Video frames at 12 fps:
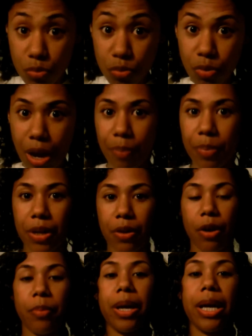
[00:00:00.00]
wrap it
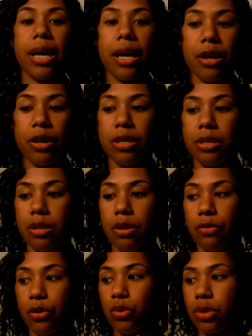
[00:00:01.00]
around my hair
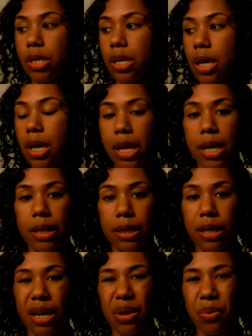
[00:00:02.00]
instead of using a hair
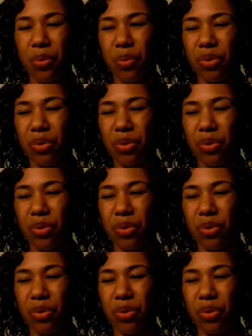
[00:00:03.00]
tie.